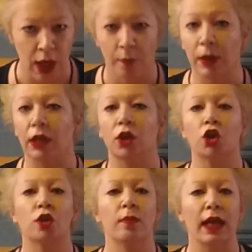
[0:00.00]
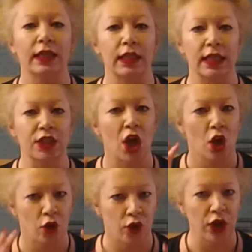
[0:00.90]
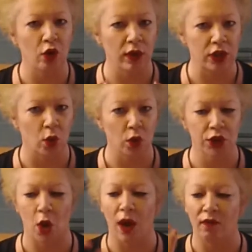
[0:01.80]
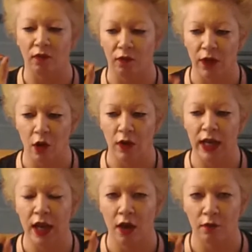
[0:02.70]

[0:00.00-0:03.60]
but in the humanities, theories also have very,